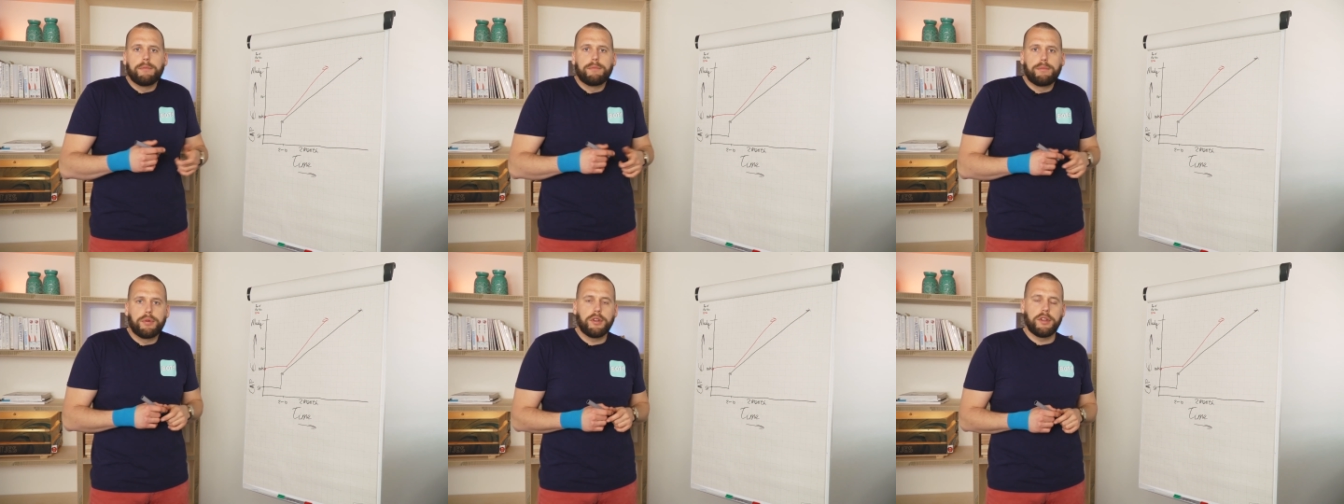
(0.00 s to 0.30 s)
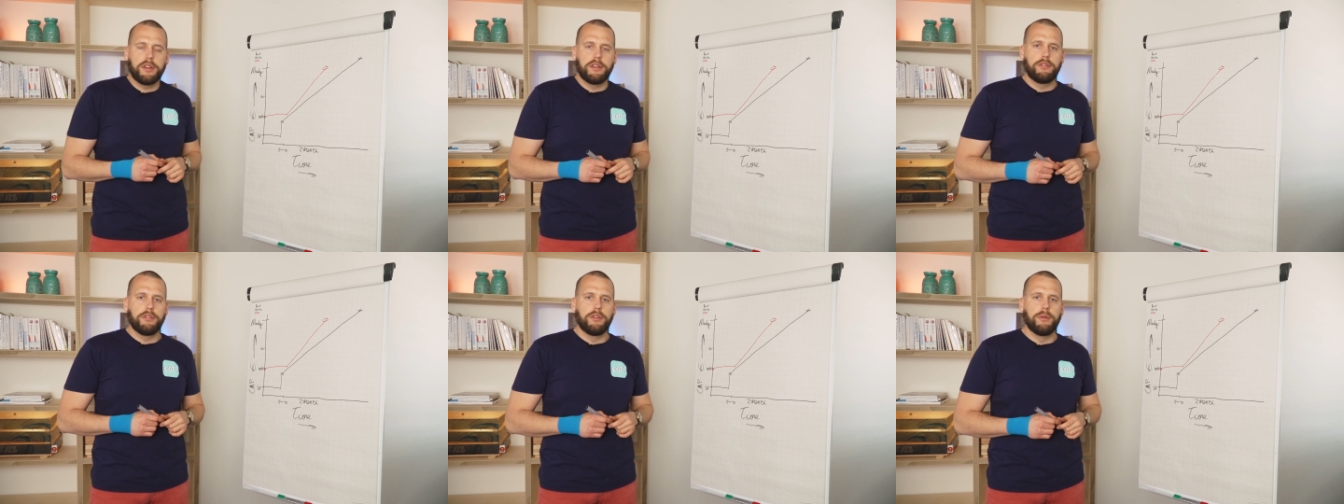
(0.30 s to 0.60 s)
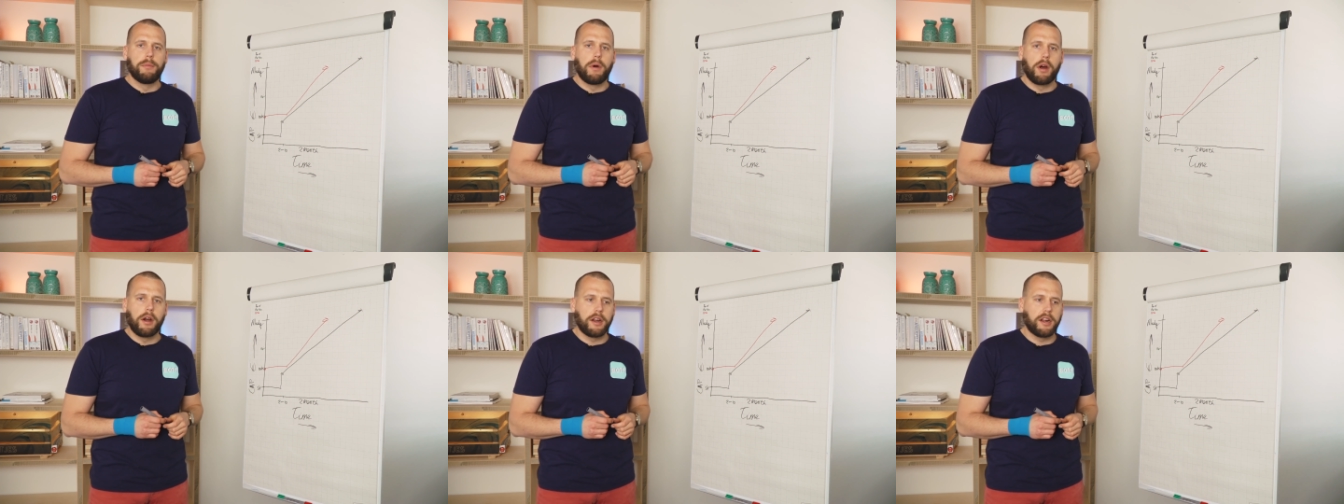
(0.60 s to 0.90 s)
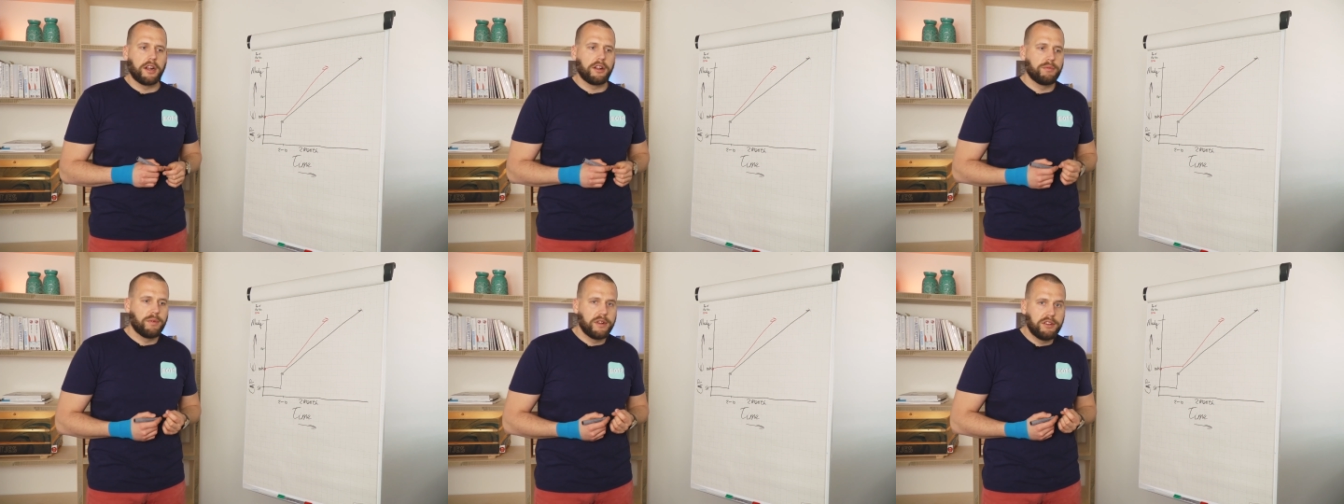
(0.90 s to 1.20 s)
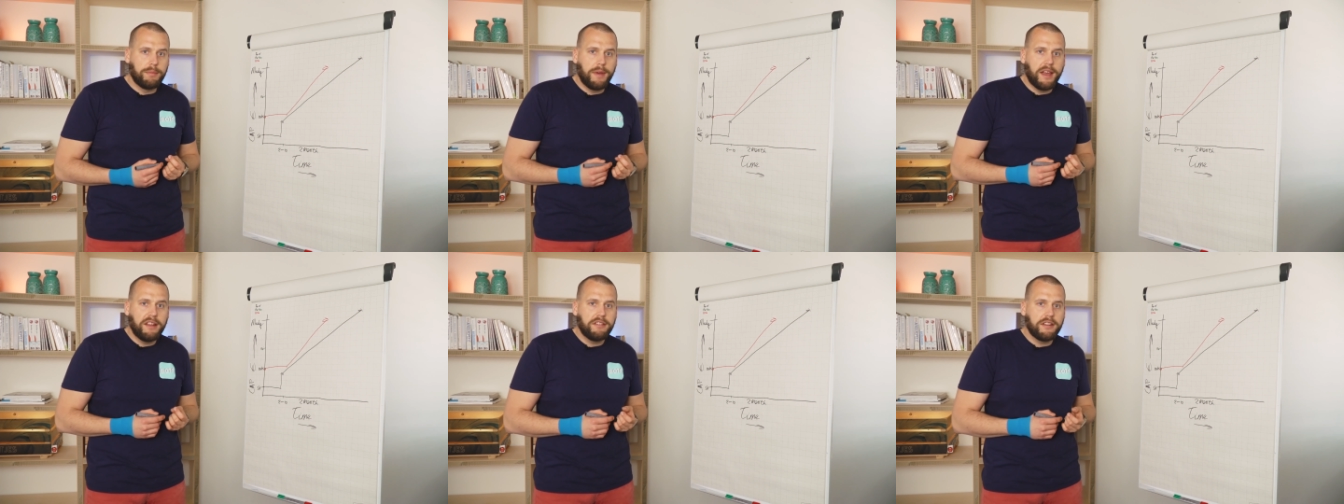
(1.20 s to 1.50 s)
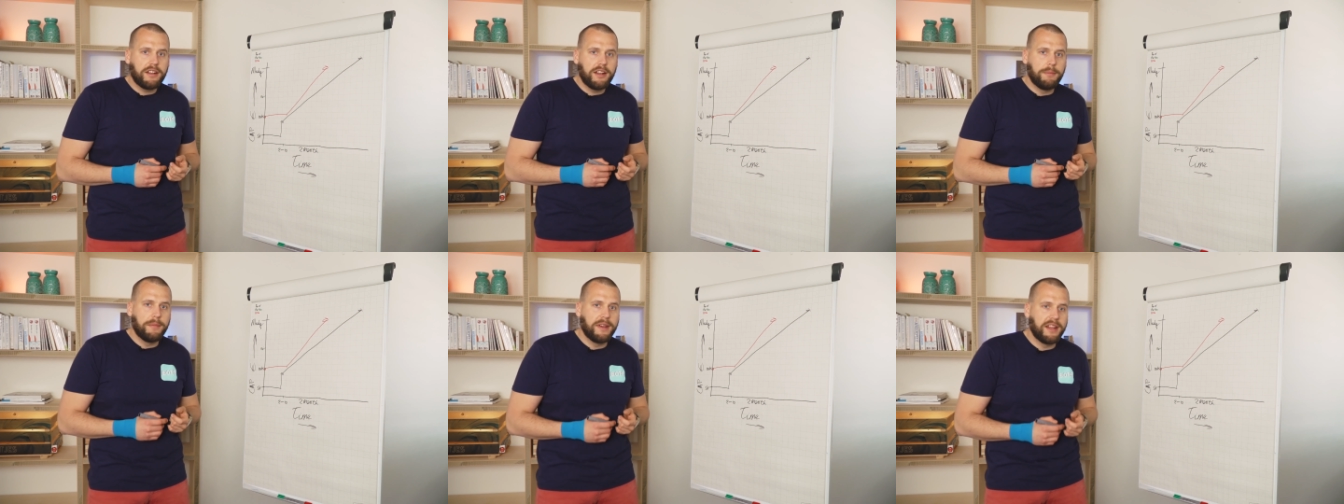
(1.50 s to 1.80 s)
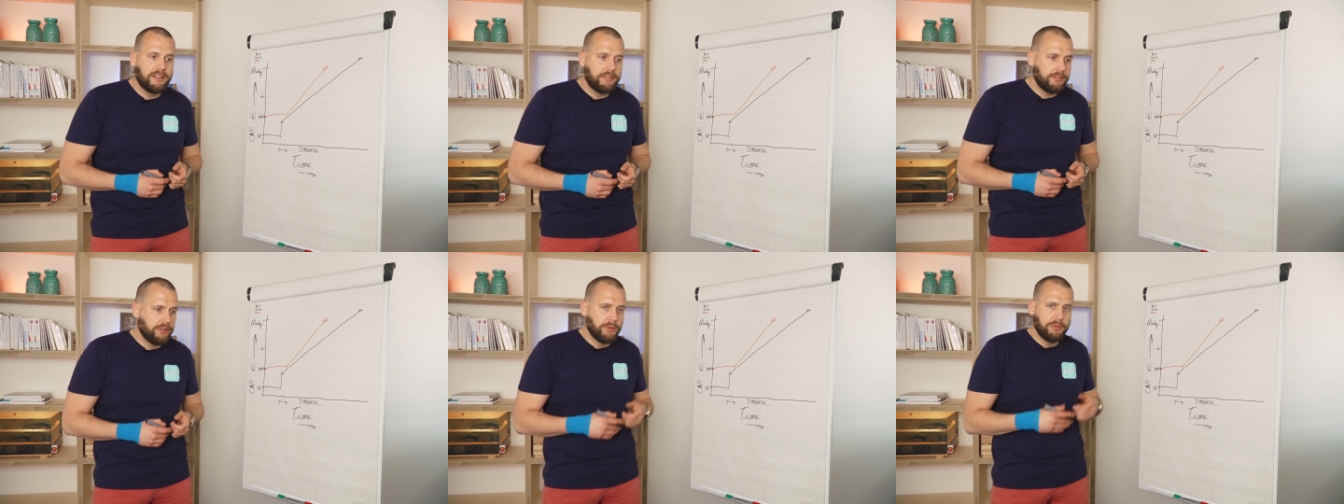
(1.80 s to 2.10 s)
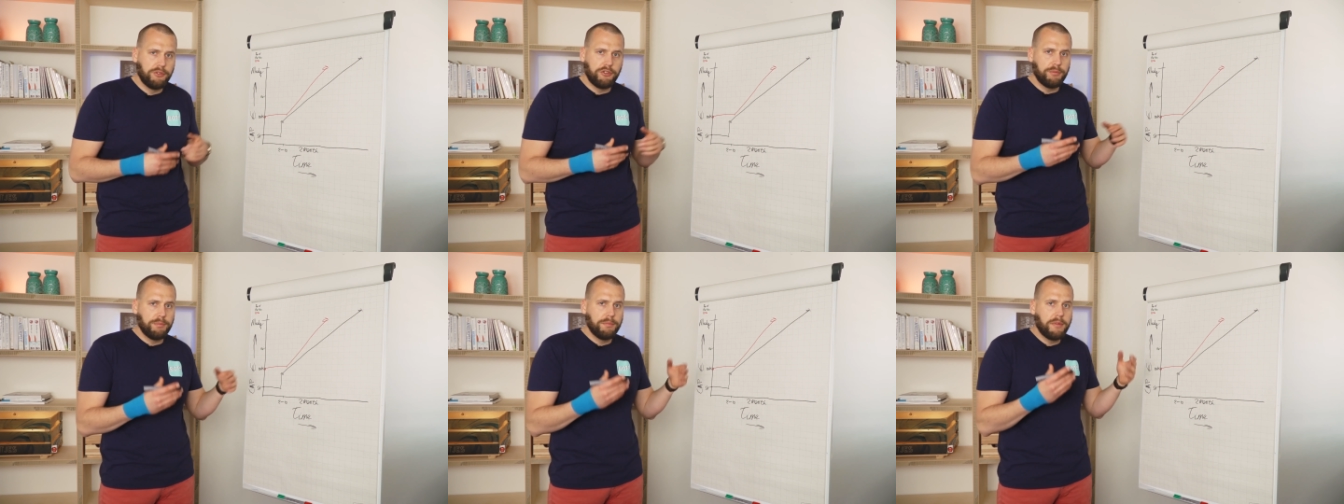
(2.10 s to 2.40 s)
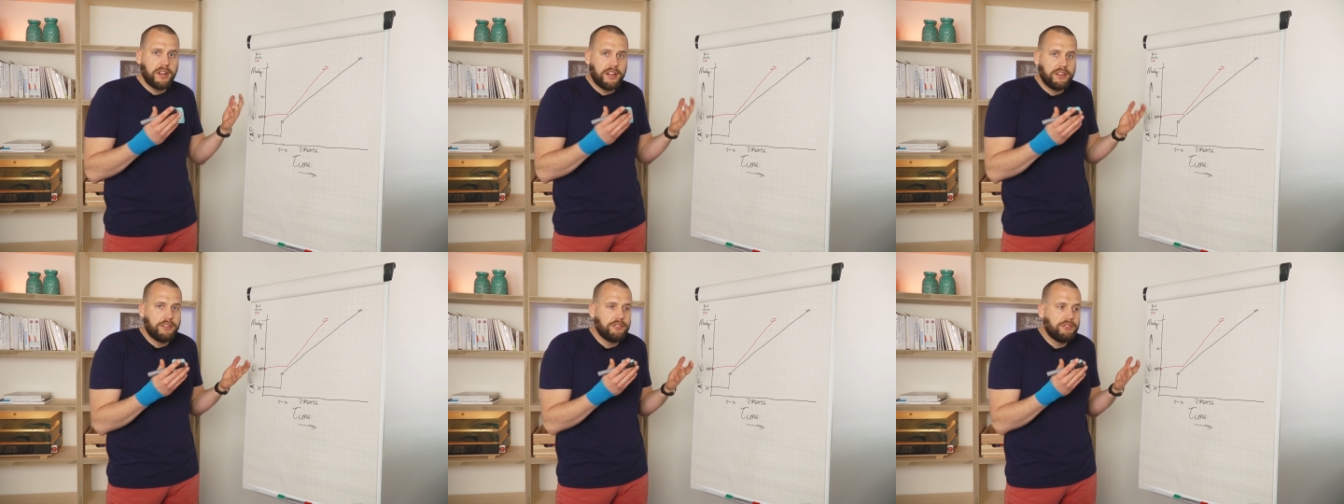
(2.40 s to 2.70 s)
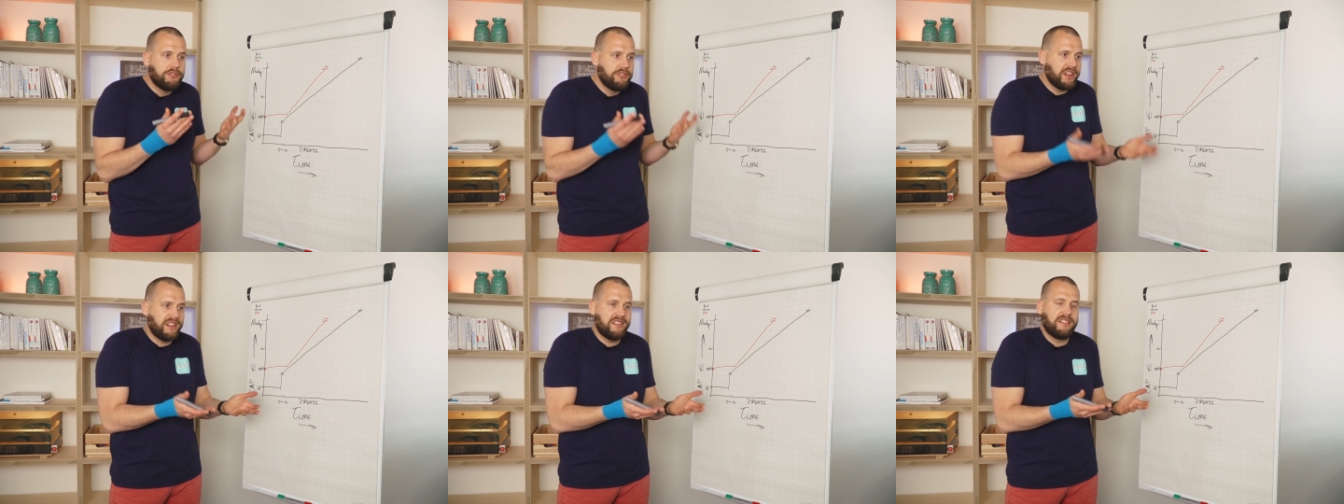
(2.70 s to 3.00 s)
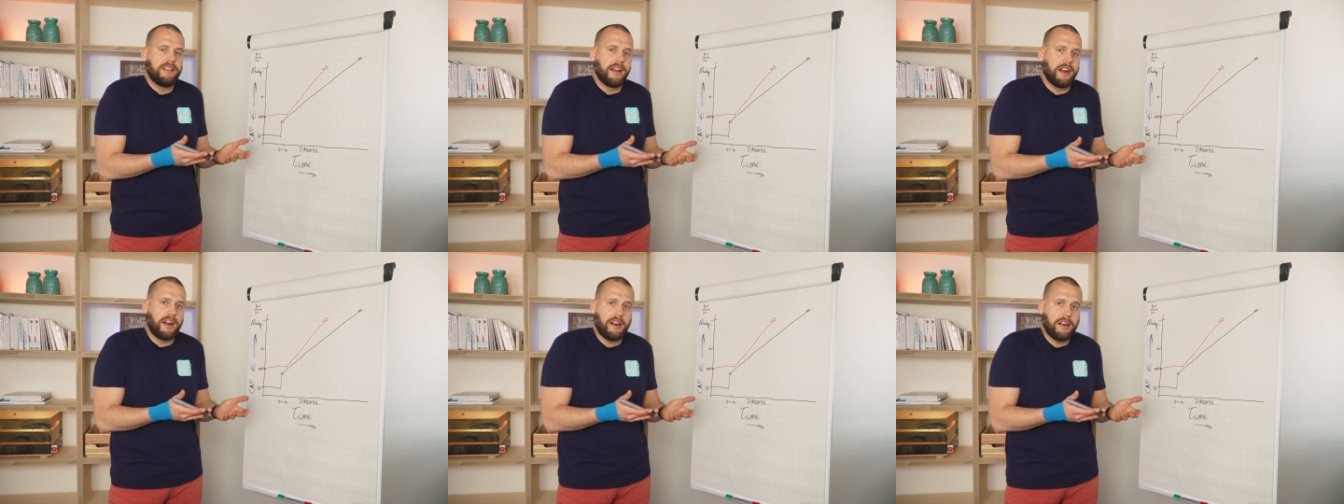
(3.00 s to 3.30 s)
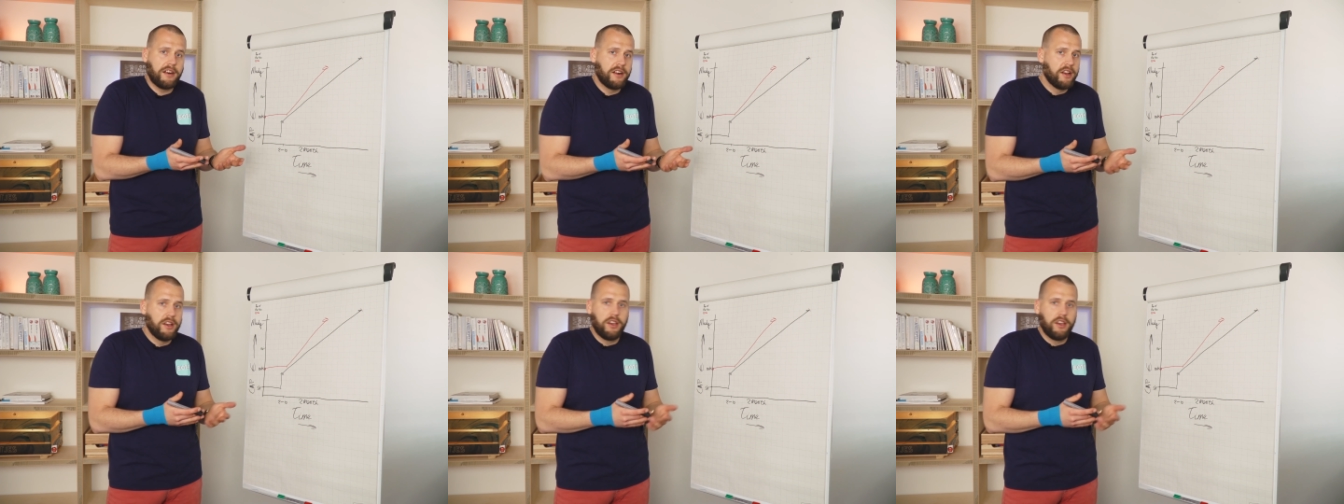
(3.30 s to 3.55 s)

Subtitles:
put into the market, which basically means your money just sits there,